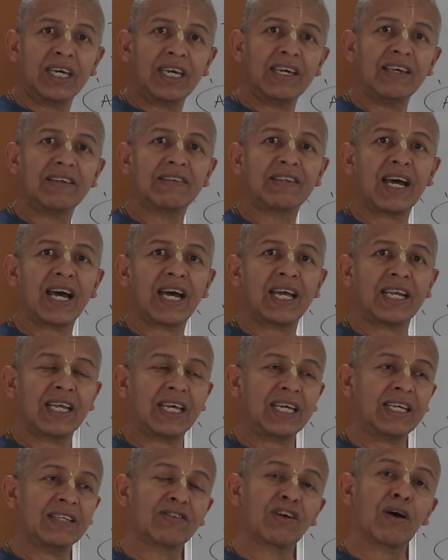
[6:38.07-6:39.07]
is
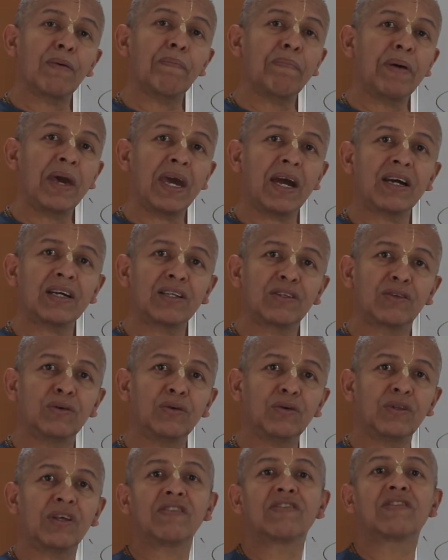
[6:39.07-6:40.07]
that it's compared
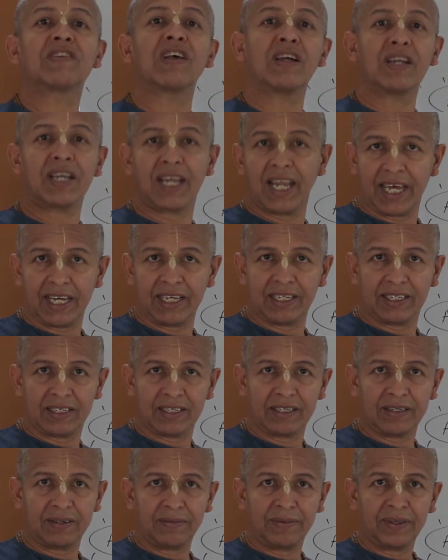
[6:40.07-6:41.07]
to the
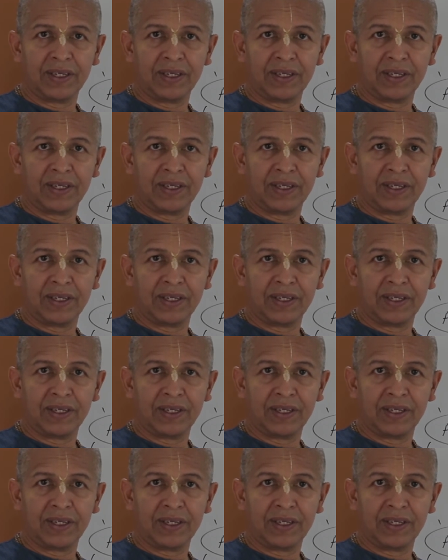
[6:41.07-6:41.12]
sunlight.